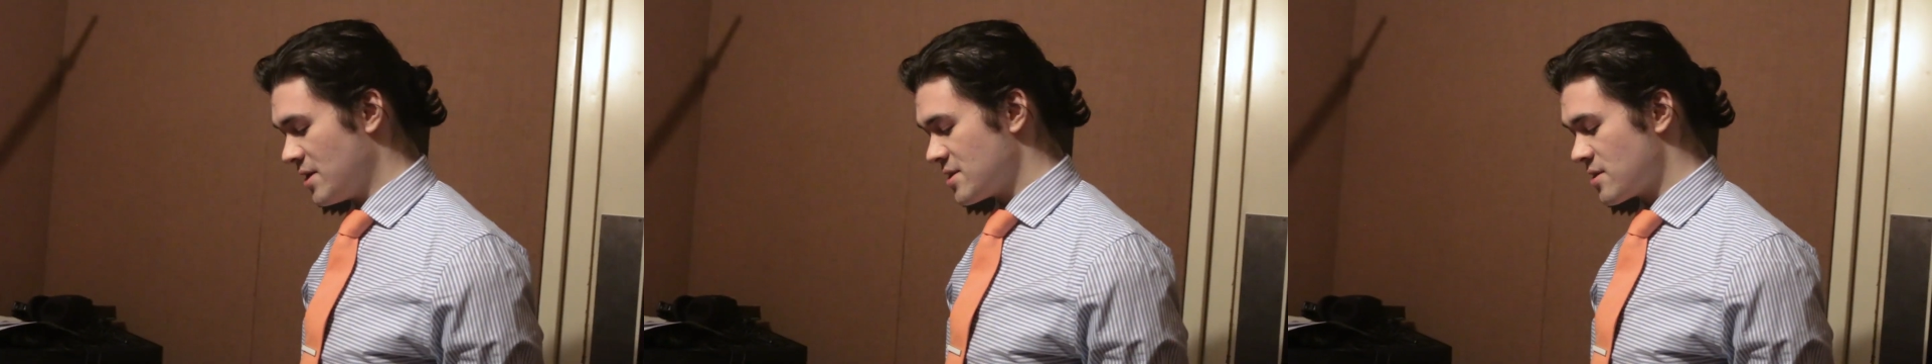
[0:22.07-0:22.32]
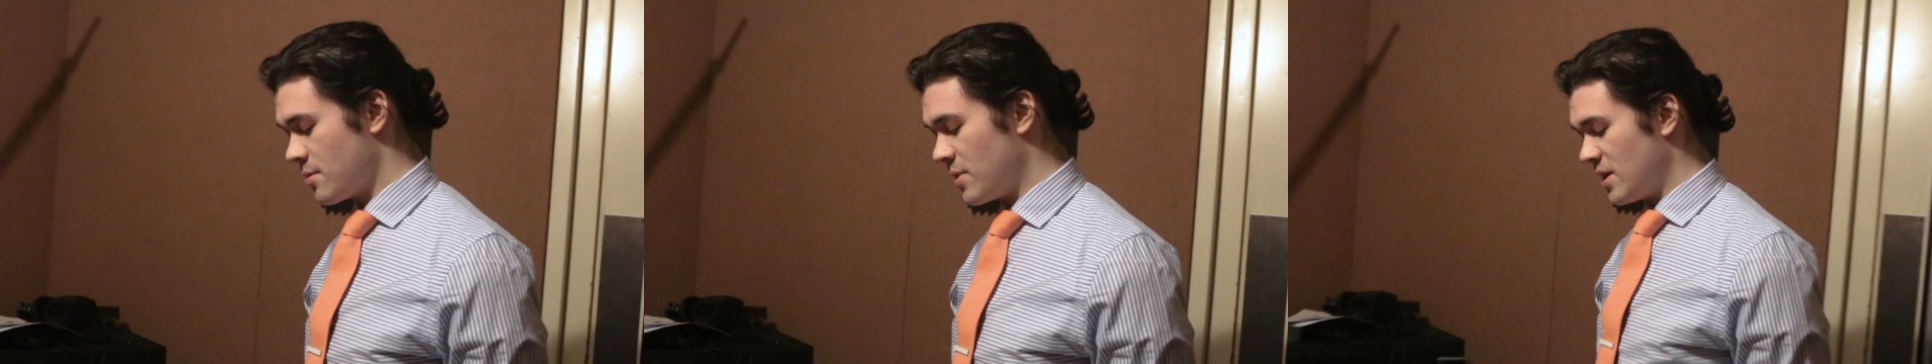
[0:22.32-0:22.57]

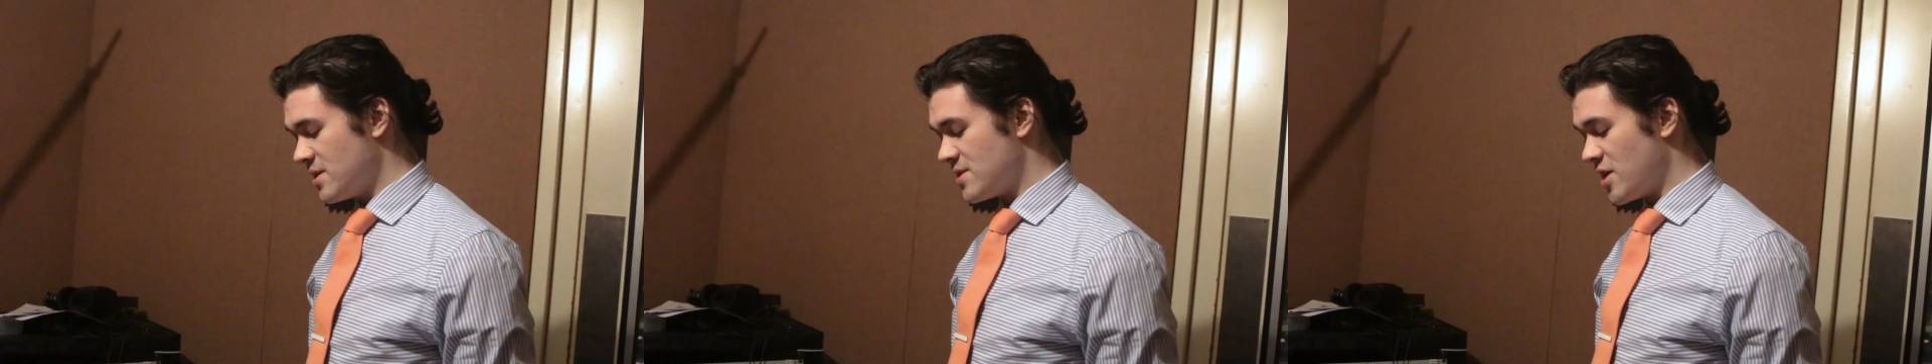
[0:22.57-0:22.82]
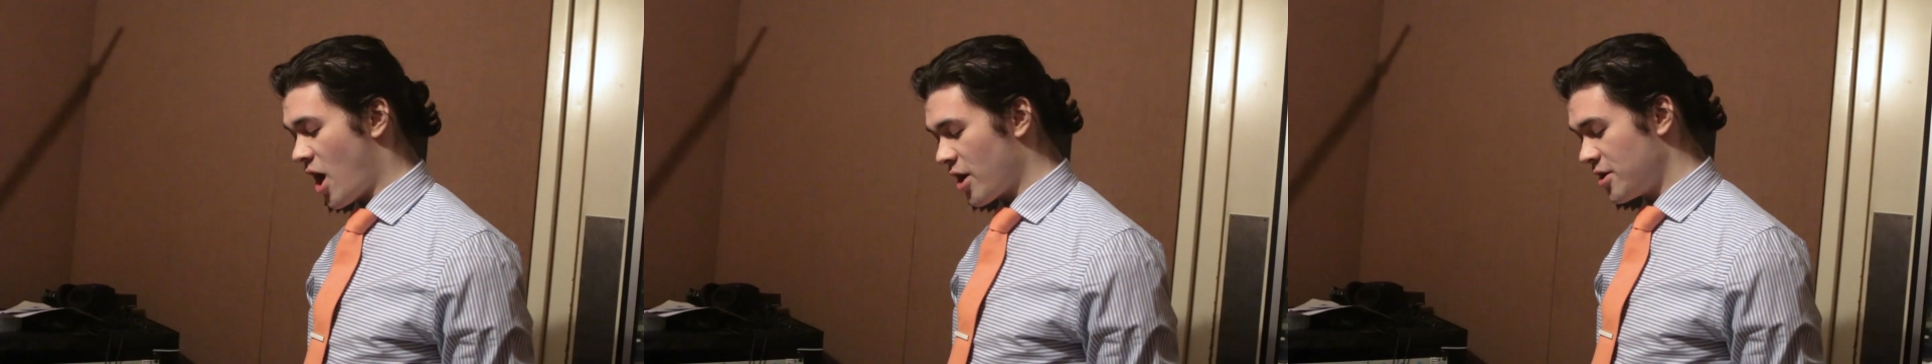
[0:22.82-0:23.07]
some of these
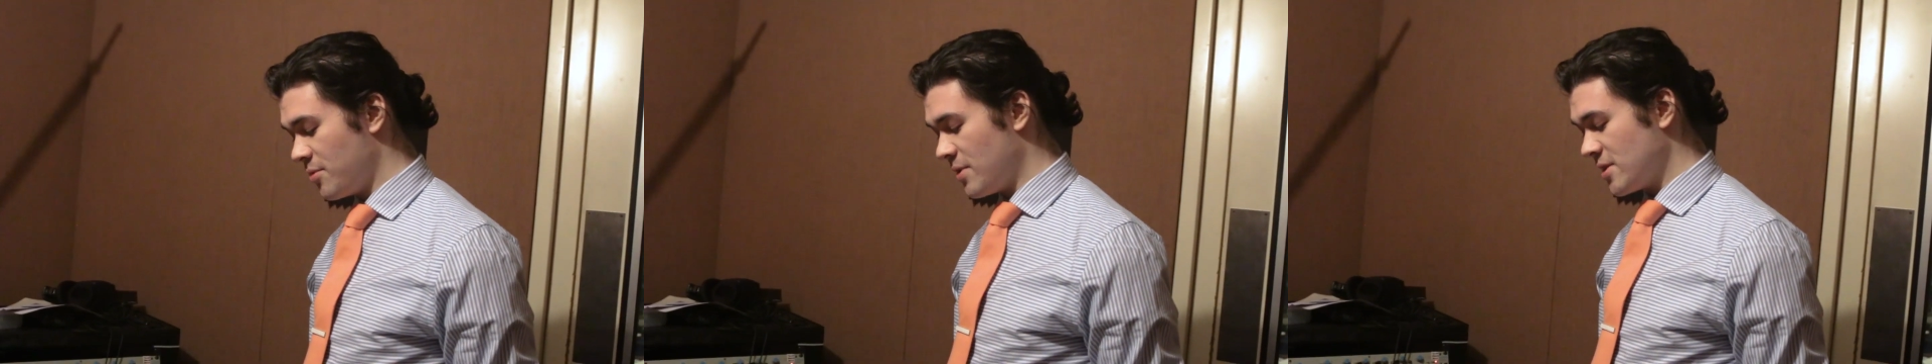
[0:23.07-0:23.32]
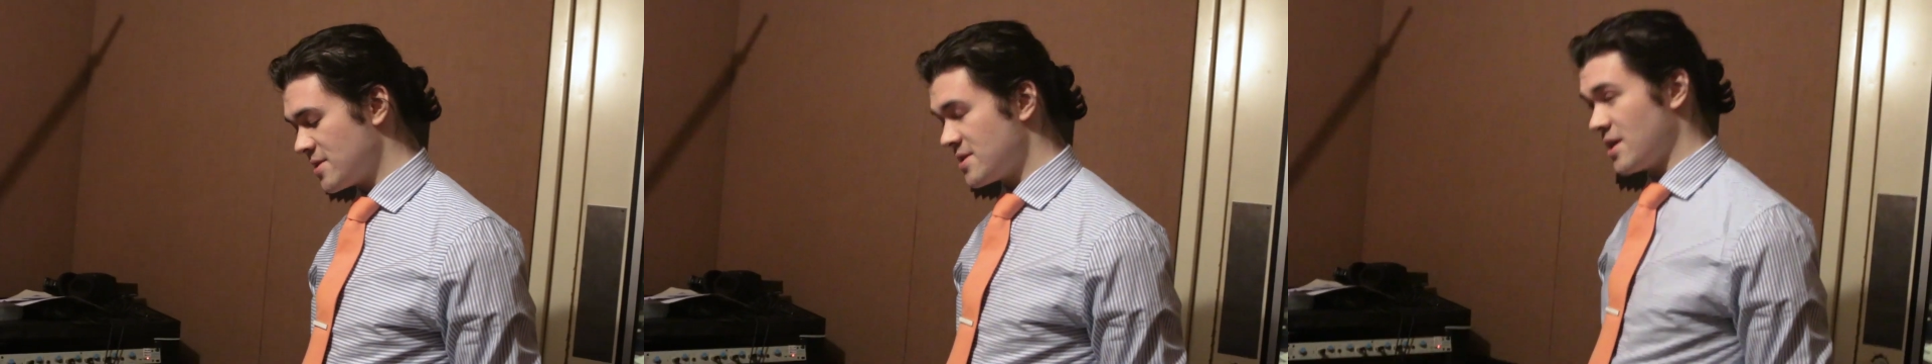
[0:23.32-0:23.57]

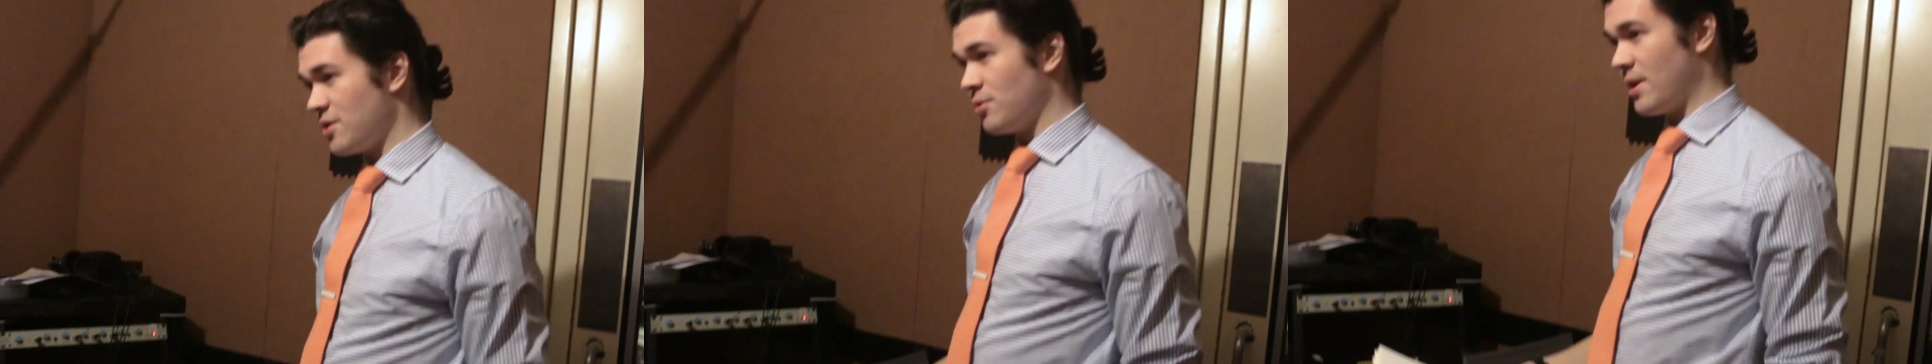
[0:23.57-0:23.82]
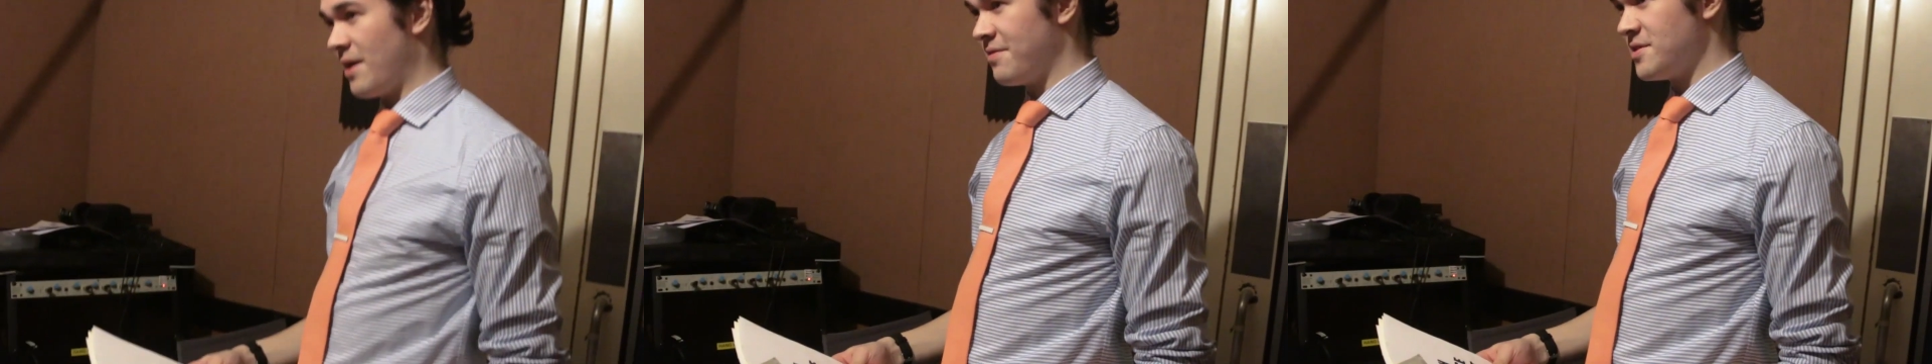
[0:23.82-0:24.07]
documents that you
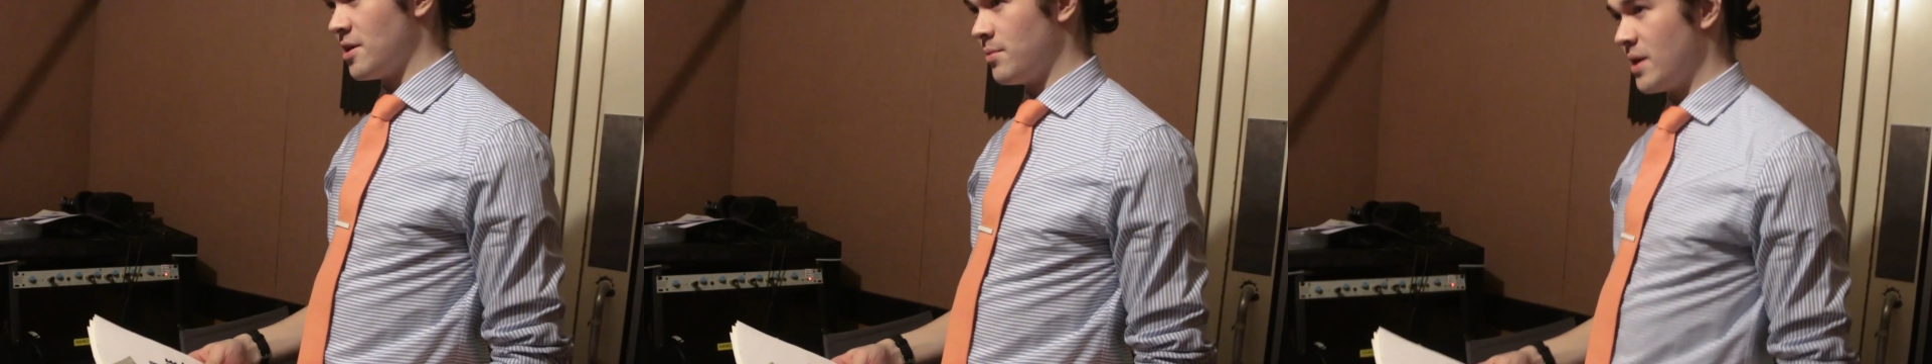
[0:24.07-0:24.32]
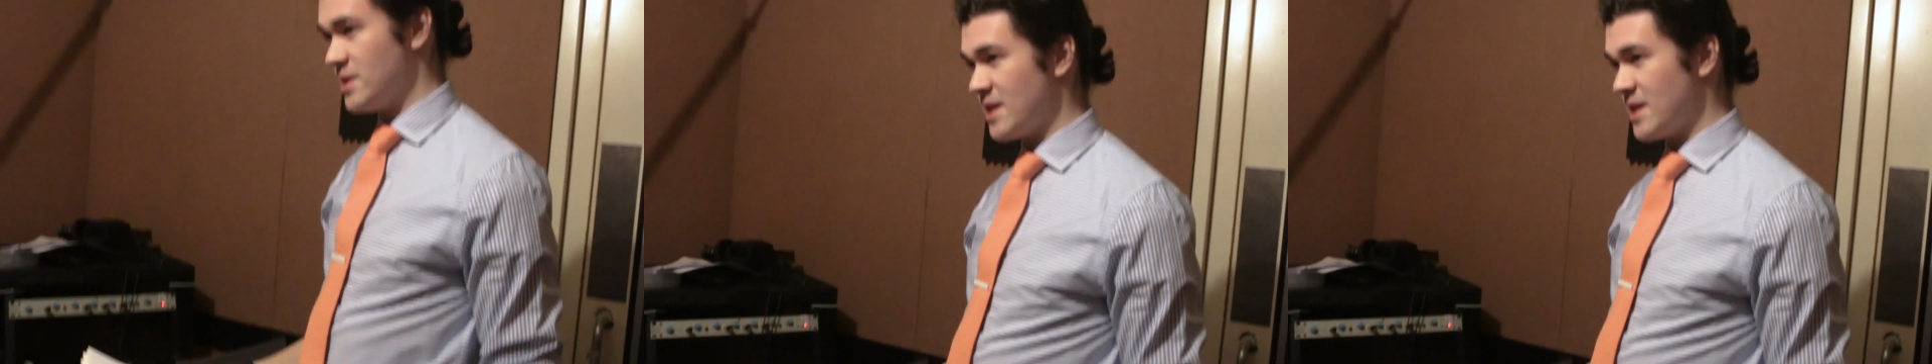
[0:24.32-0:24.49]
left on my